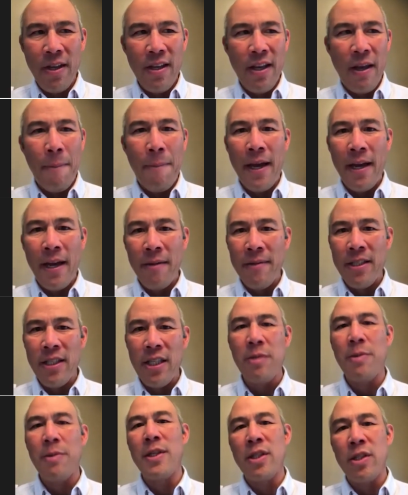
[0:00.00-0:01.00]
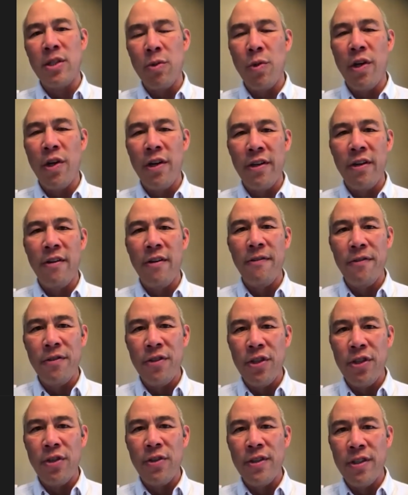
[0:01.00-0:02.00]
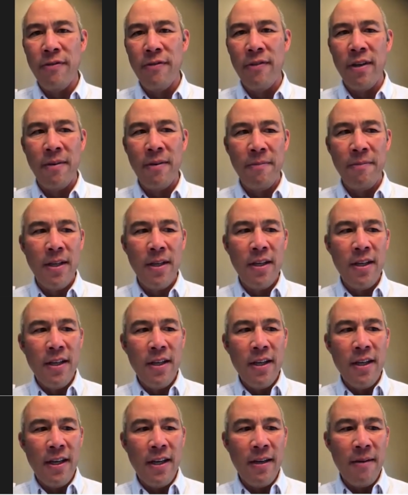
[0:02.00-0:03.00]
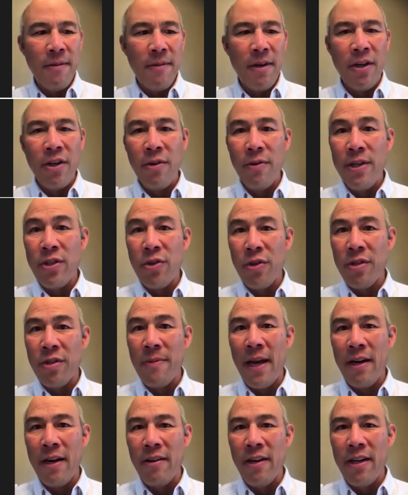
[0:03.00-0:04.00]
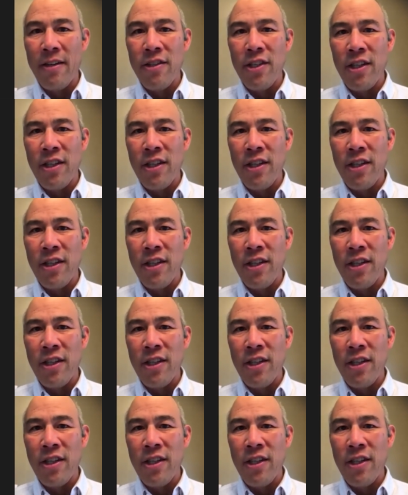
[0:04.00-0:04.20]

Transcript: impediments, especially as we all know for students from under-resourced backgrounds.